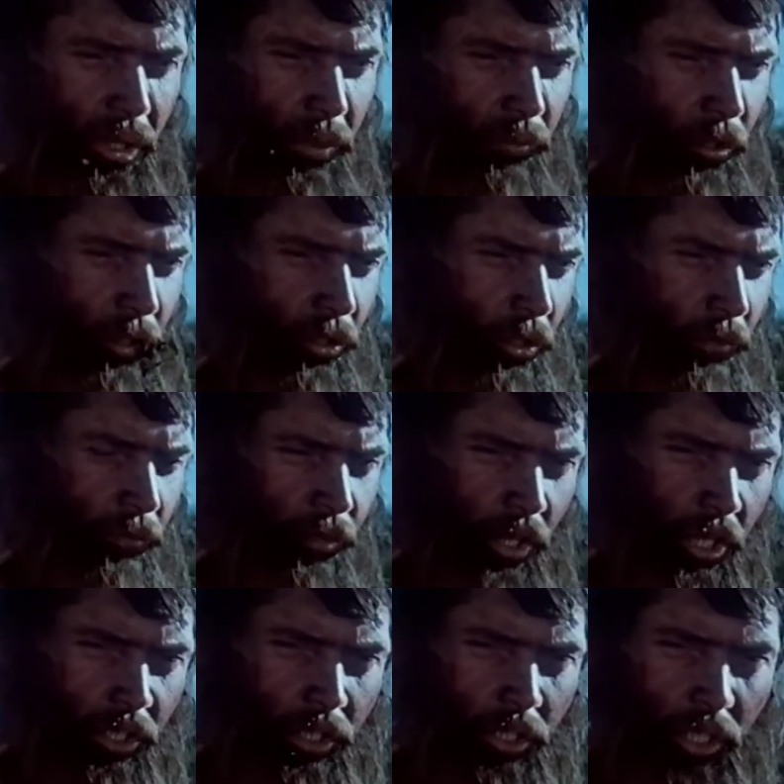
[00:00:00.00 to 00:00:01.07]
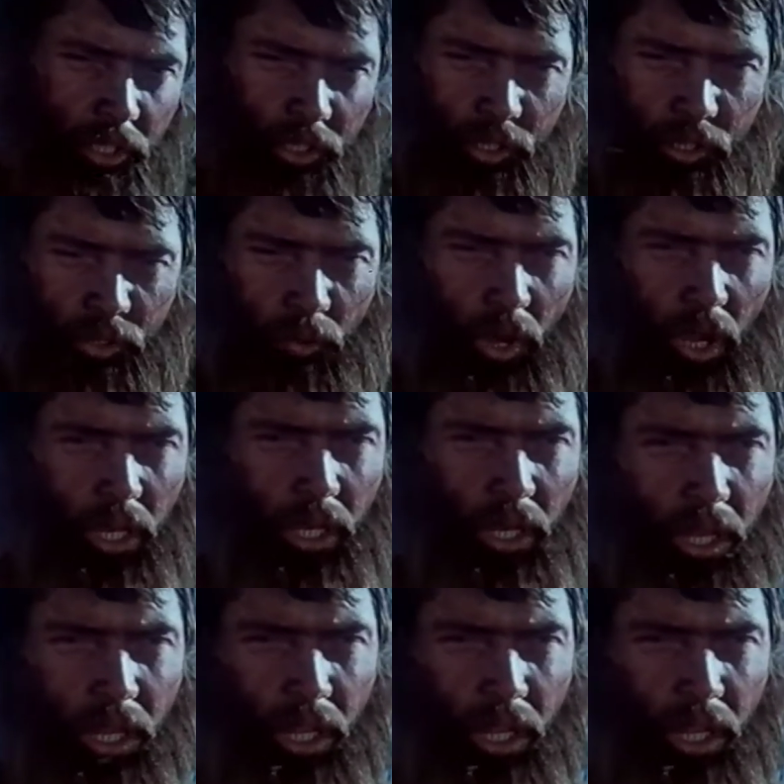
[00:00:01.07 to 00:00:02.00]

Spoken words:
I never should have trusted that swine.